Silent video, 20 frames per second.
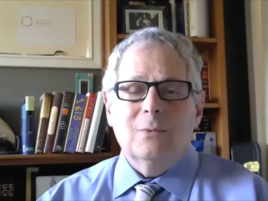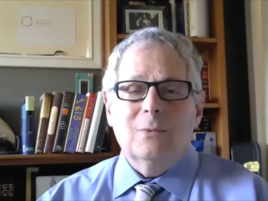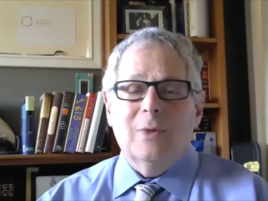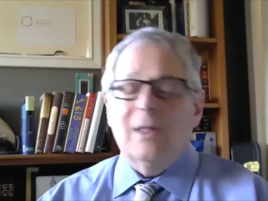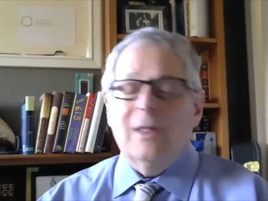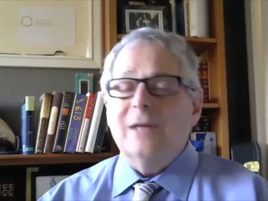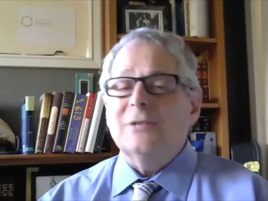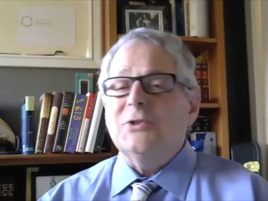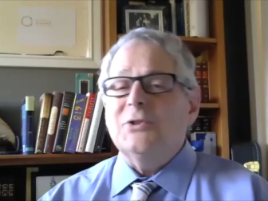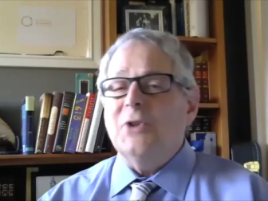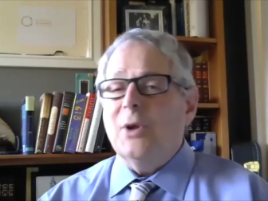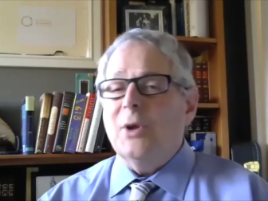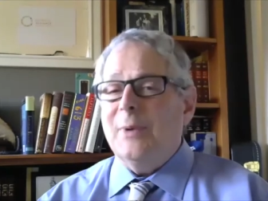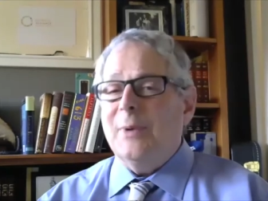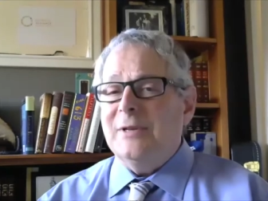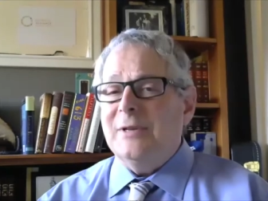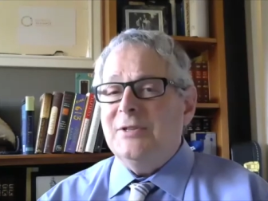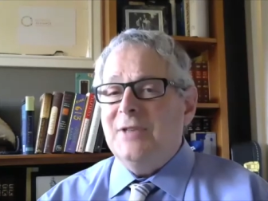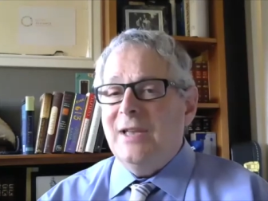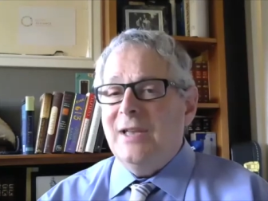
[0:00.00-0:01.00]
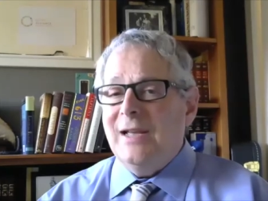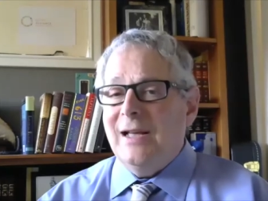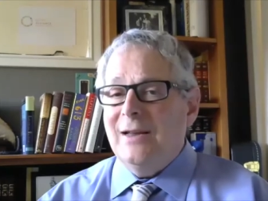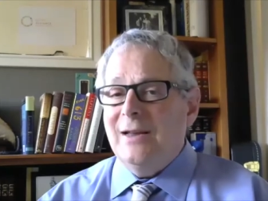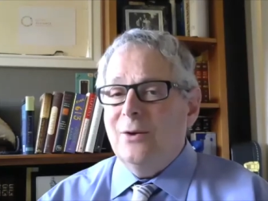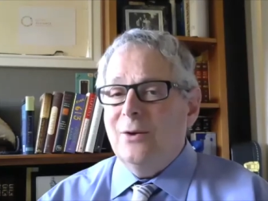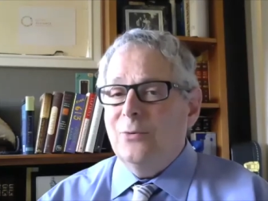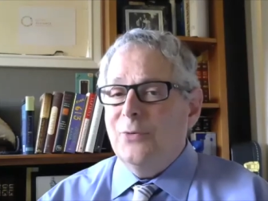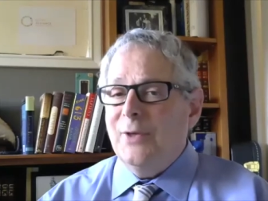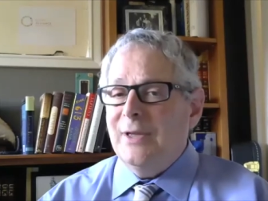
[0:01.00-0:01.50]
I'll start by saying I
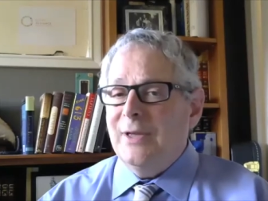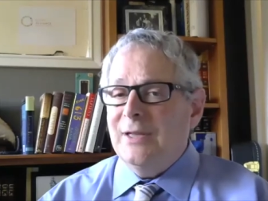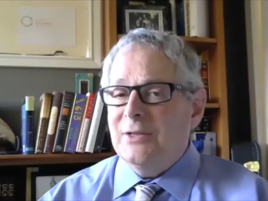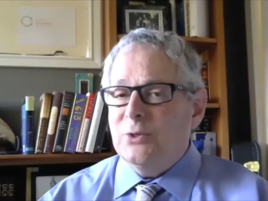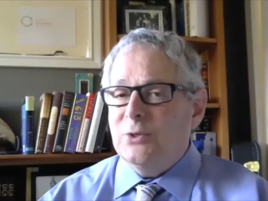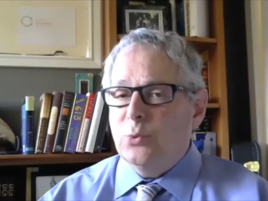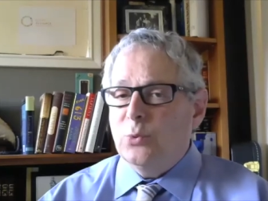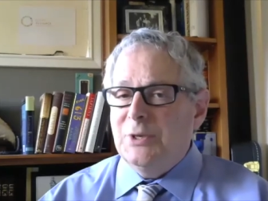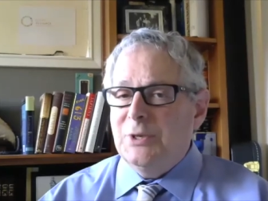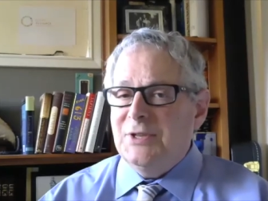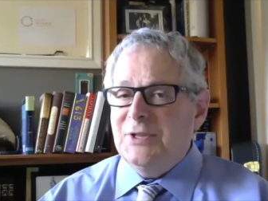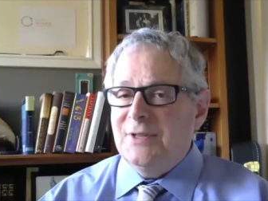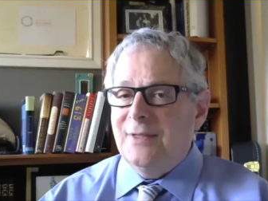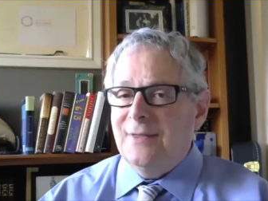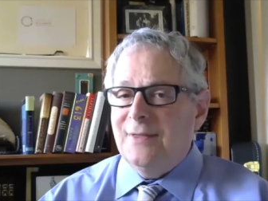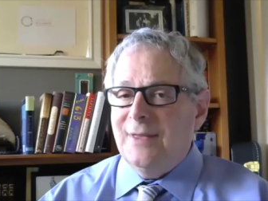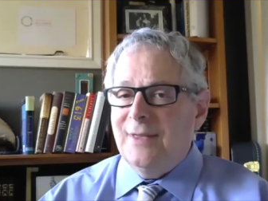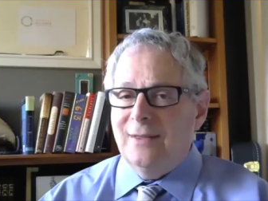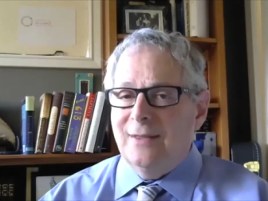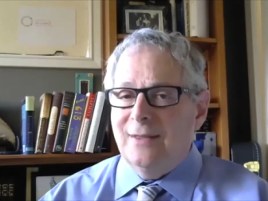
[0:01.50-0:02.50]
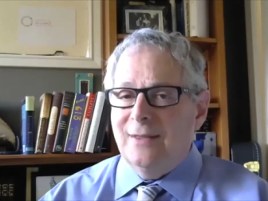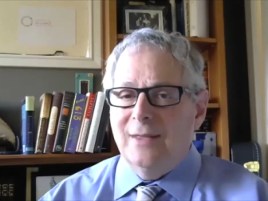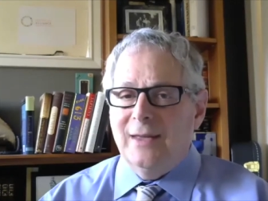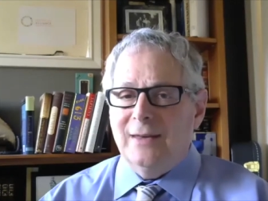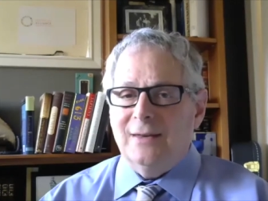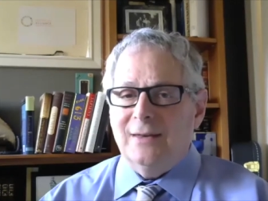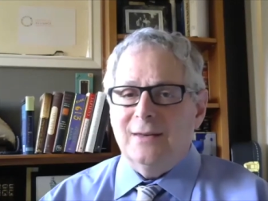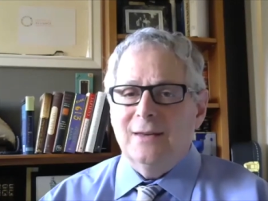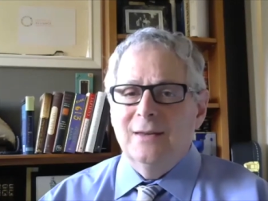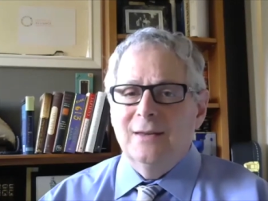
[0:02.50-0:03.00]
don't think it's a recent thing
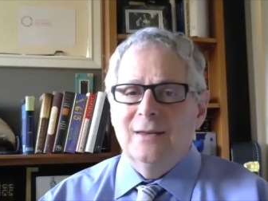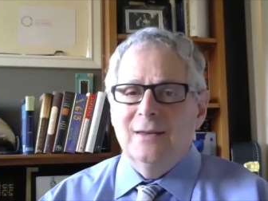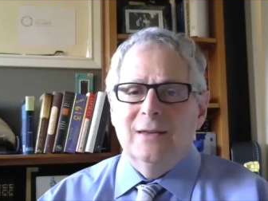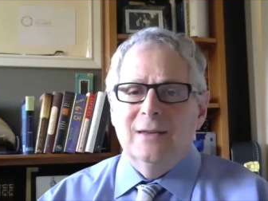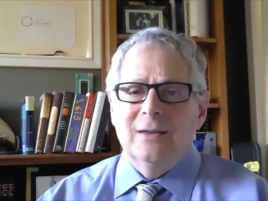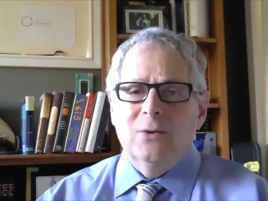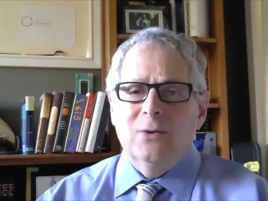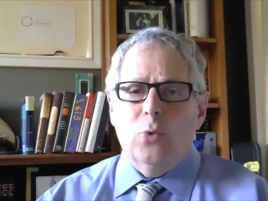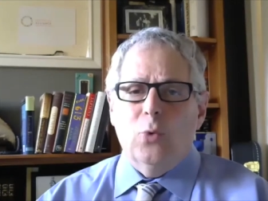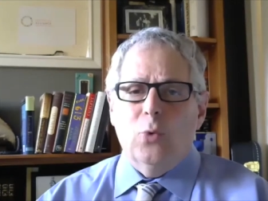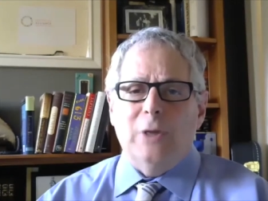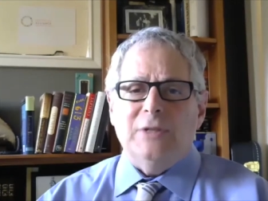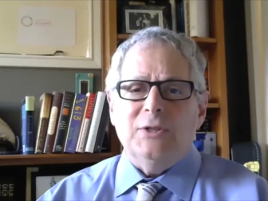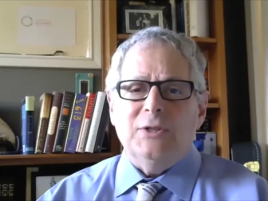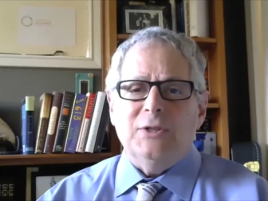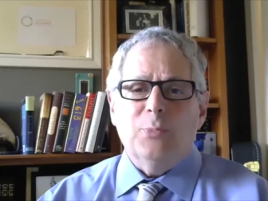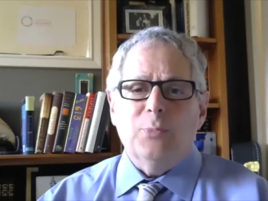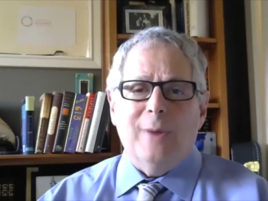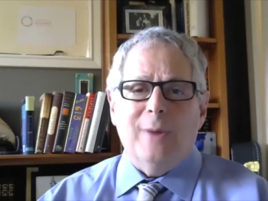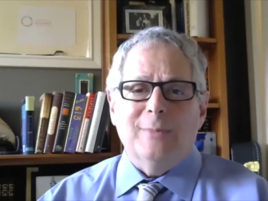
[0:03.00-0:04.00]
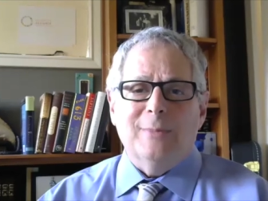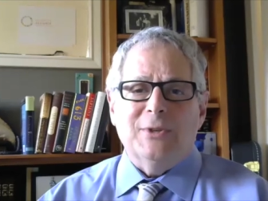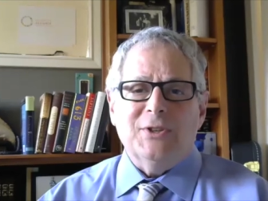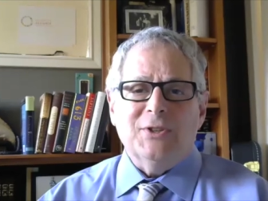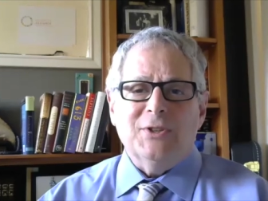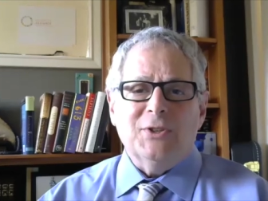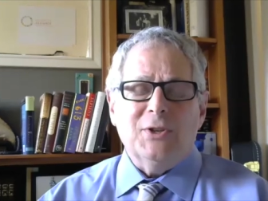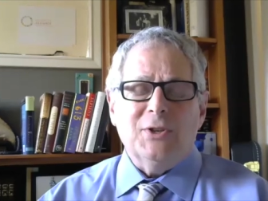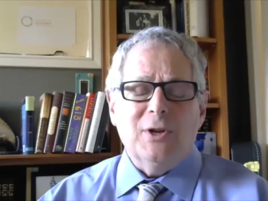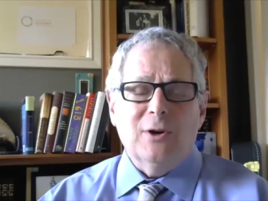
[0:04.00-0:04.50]
that white
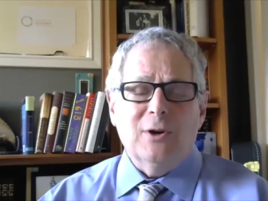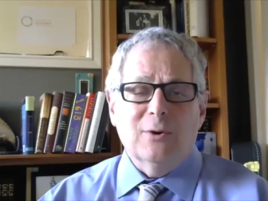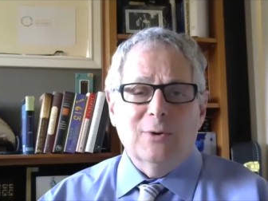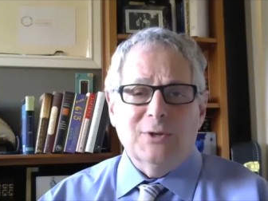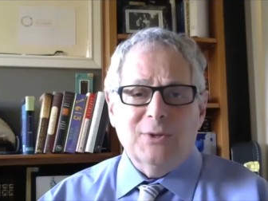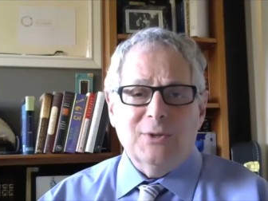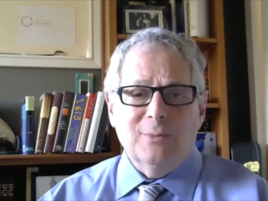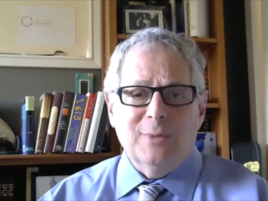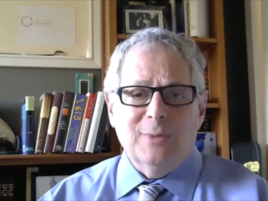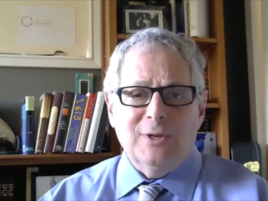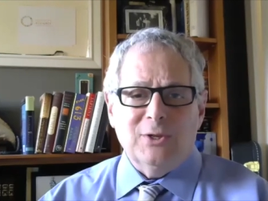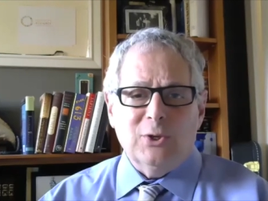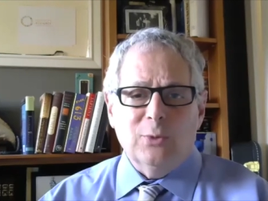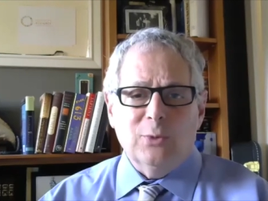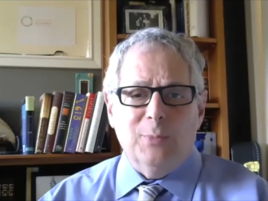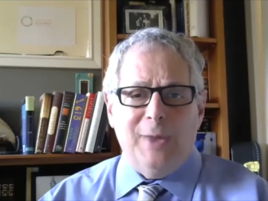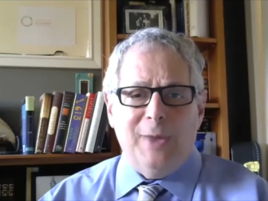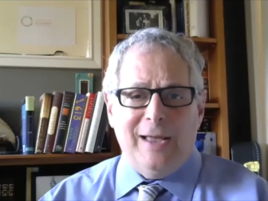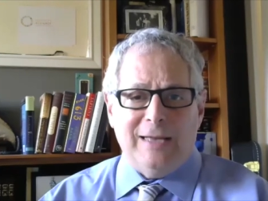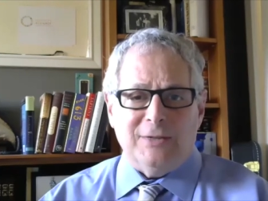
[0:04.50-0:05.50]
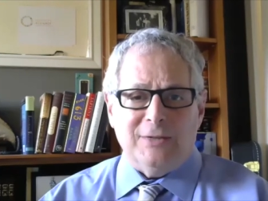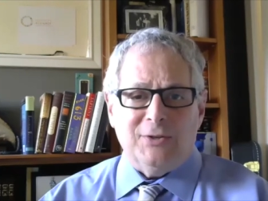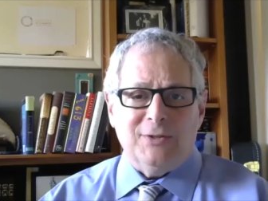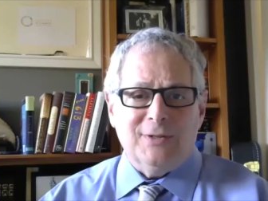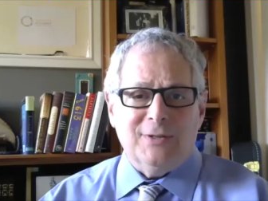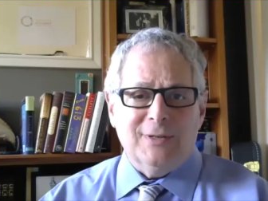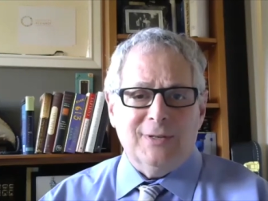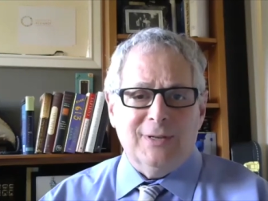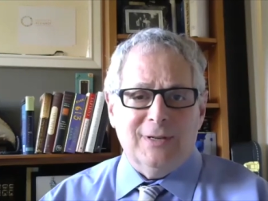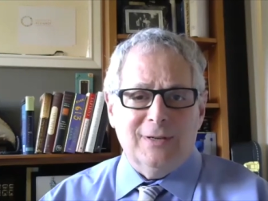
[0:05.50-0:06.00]
supremacist terrorism has
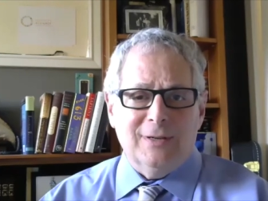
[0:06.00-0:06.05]
surpassed